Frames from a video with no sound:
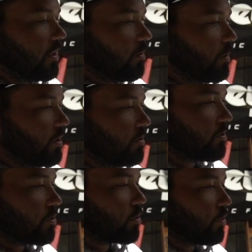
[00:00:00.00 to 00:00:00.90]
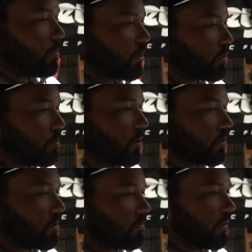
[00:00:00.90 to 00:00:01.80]
We used a Solo
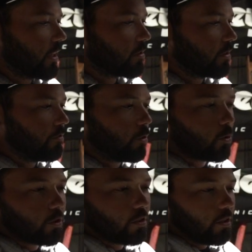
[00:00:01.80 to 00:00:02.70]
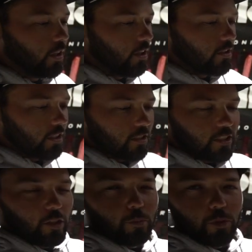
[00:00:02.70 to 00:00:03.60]
Motorsports factory Ford. It's like a
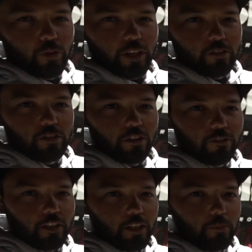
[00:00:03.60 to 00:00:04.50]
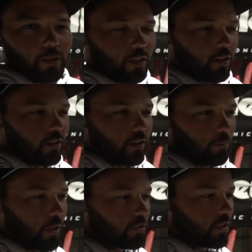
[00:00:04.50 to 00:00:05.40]
single bolt that goes into the frame, and
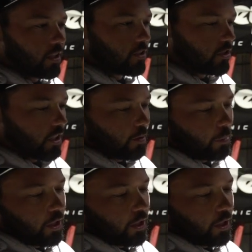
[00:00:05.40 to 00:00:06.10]
basically I just had a